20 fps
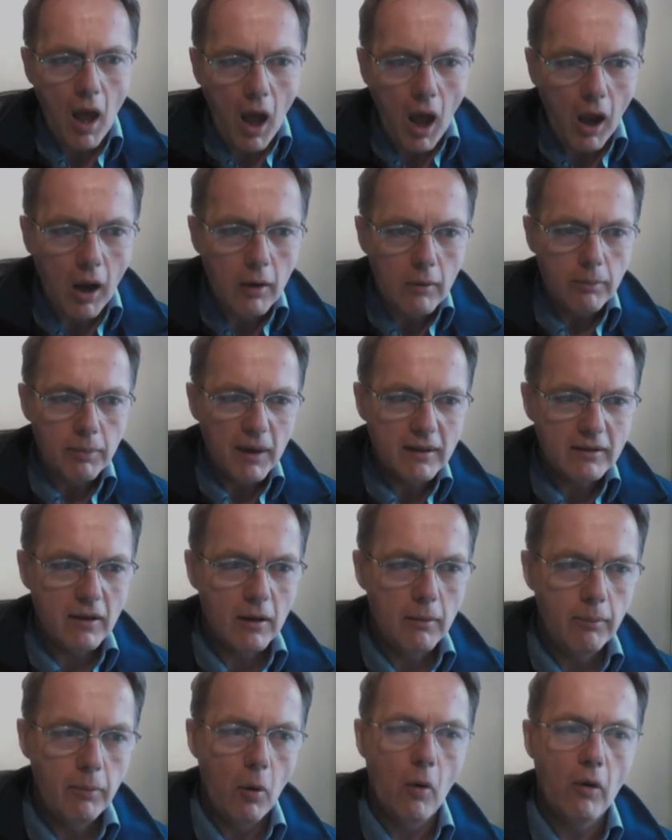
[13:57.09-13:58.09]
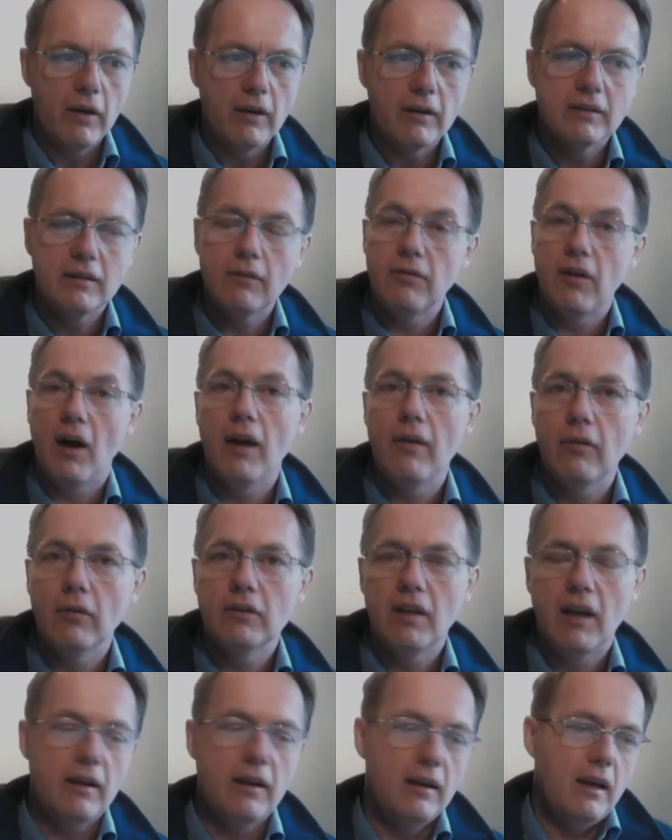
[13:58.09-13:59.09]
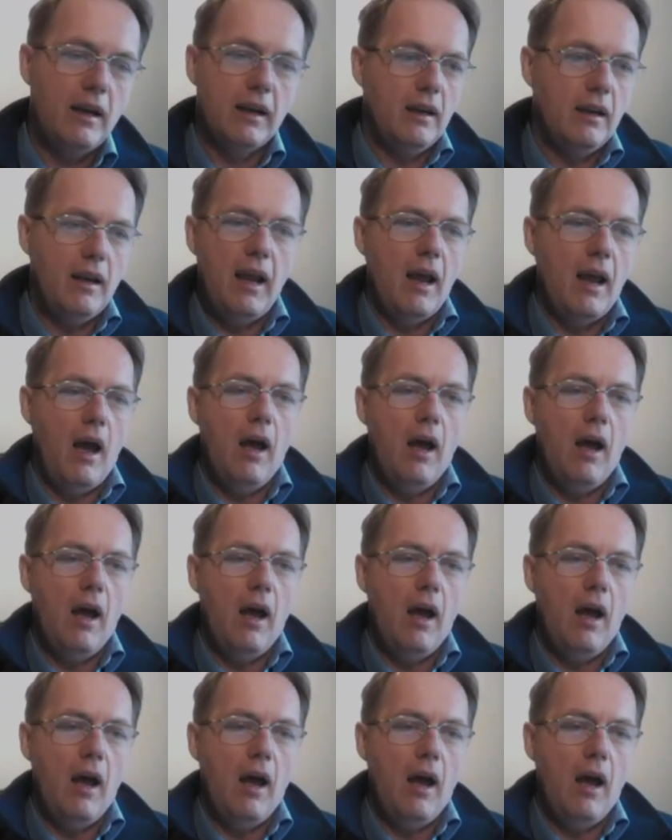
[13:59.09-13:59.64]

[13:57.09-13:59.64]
Hope is an important survival technique. Yeah,